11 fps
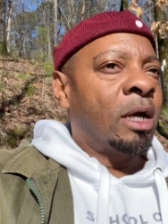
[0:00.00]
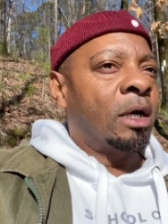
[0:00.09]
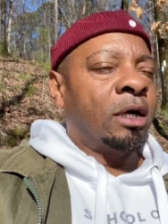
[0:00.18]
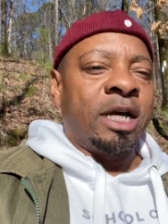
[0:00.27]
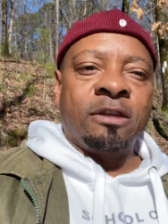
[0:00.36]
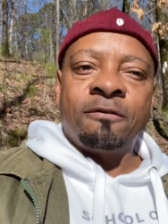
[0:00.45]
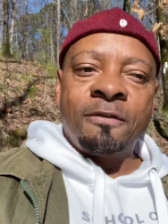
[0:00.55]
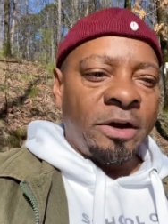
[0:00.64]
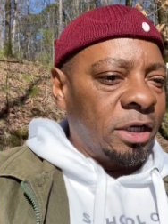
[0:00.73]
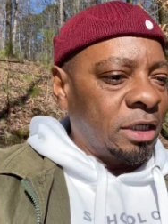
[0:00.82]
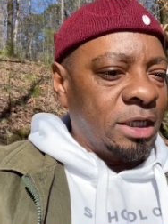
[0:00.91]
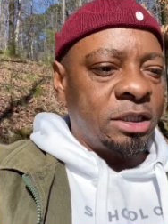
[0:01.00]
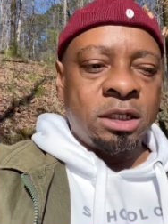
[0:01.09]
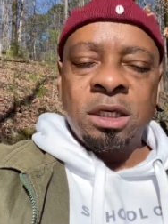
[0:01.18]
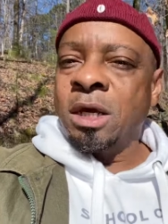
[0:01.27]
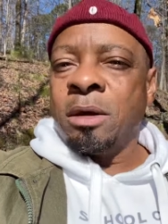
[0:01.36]
Uh, at the very
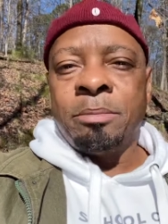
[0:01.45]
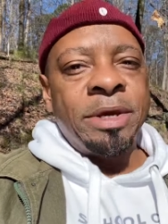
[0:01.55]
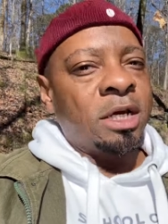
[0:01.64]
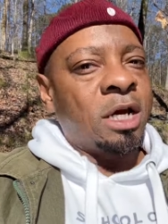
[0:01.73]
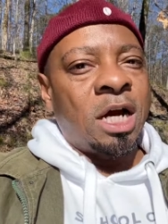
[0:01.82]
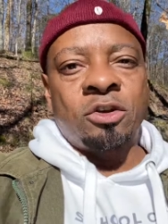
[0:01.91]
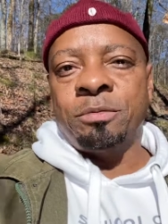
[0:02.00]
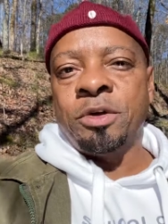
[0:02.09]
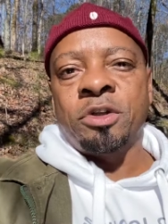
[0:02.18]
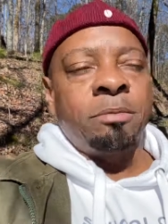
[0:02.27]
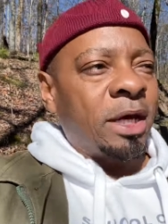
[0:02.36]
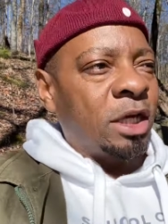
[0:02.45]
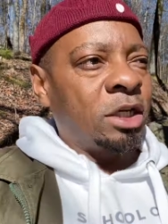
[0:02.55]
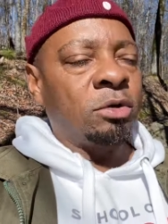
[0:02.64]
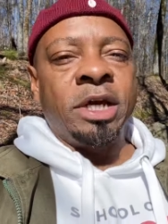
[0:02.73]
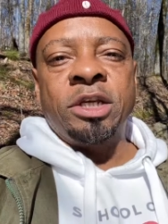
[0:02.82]
least, make a contribution, make a
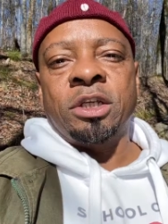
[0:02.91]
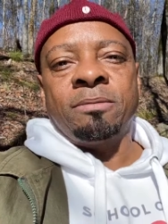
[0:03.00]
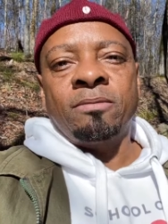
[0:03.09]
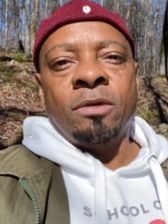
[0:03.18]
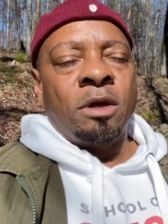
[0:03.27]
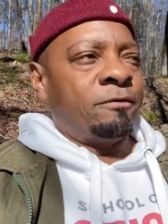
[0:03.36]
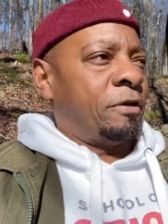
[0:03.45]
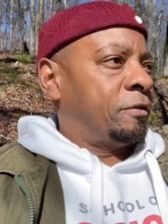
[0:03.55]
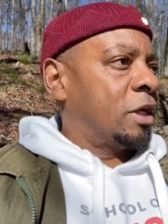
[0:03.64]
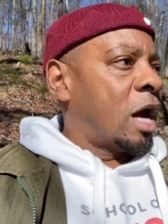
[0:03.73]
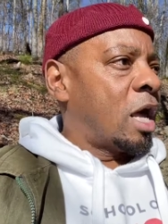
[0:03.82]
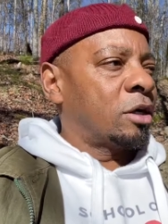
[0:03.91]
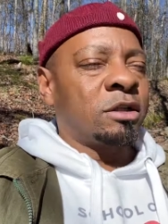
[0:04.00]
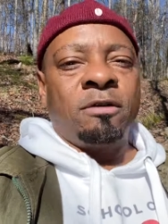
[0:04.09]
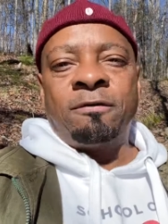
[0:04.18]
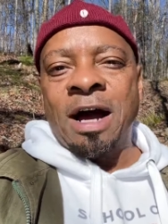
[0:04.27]
donation $50,
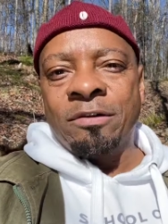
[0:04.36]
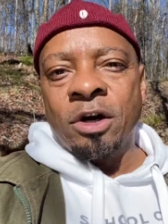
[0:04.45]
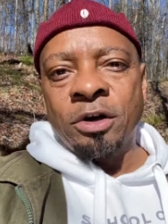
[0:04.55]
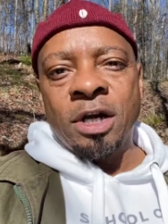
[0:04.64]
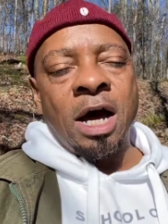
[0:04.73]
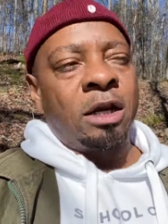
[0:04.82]
$500,